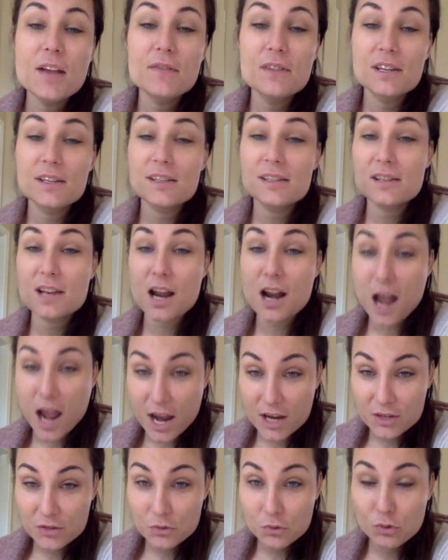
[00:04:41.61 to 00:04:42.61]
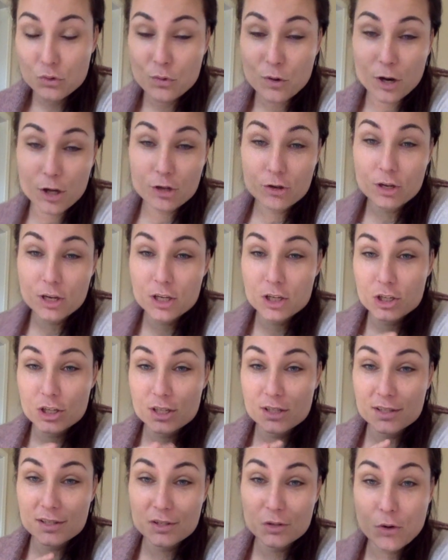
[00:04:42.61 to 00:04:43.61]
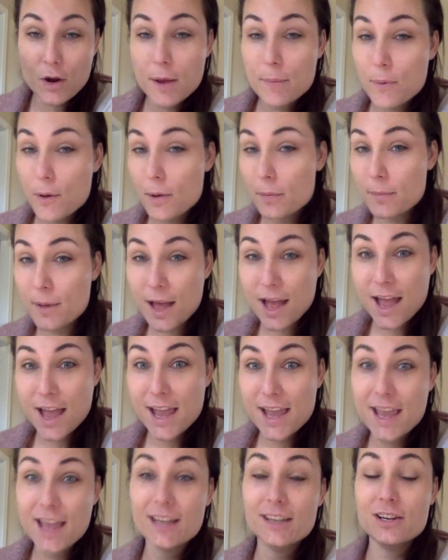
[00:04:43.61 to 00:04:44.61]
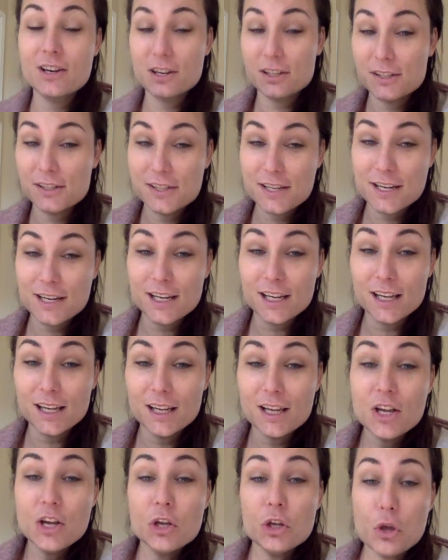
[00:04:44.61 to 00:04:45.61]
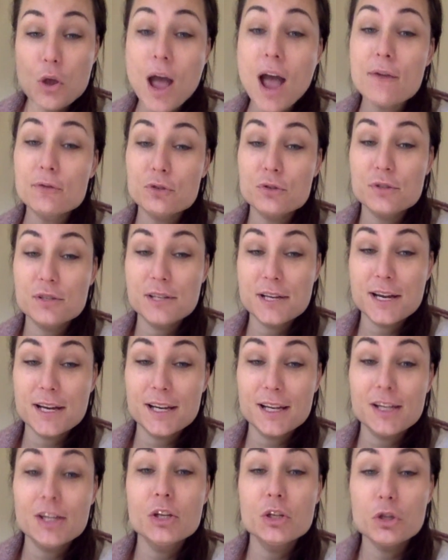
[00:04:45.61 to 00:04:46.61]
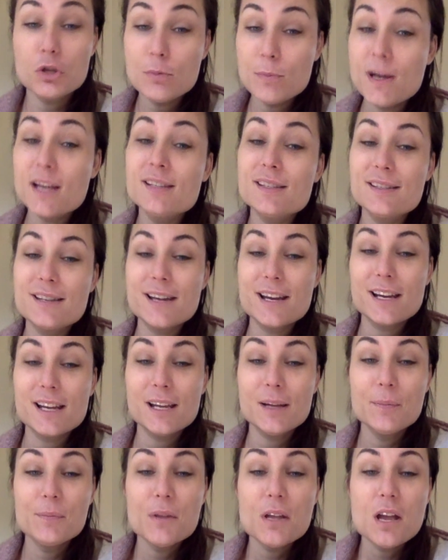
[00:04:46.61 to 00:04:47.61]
This is not high school where you can just scrape on by and not study. You have to study. You must study.